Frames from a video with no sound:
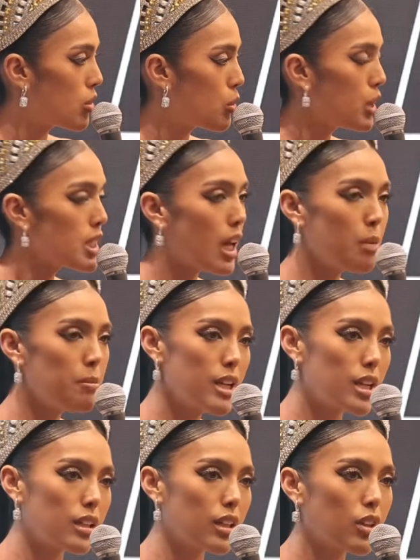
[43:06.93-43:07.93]
what's
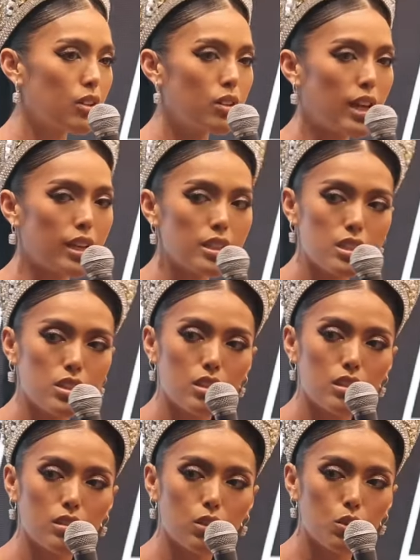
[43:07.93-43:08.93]
happening? Like, are you guys
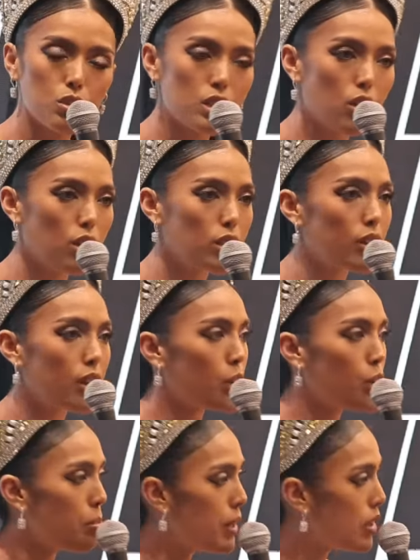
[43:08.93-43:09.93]
still using all of our
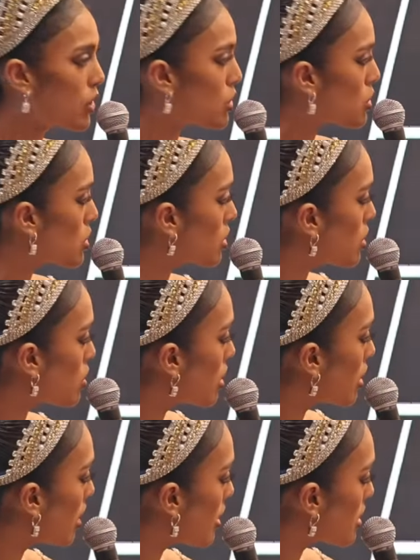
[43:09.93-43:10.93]
equipment? Are you still
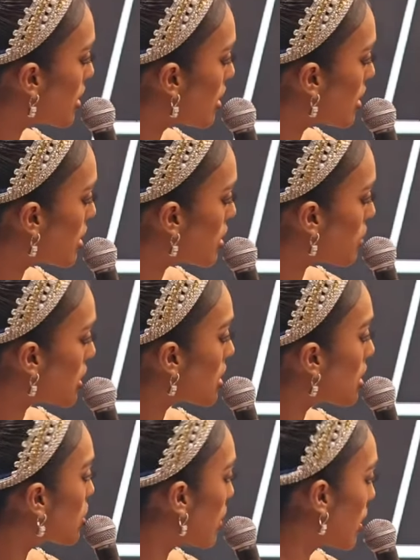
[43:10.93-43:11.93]
teaching lessons? We
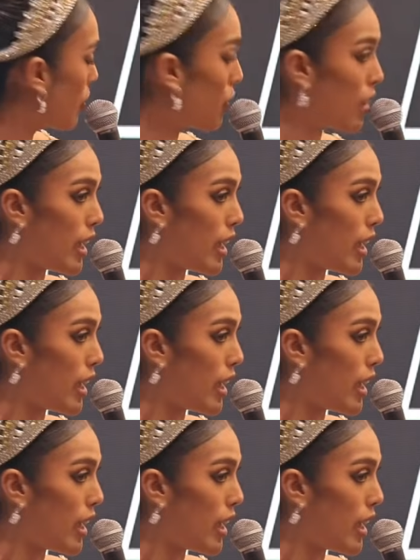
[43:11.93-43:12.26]
teach for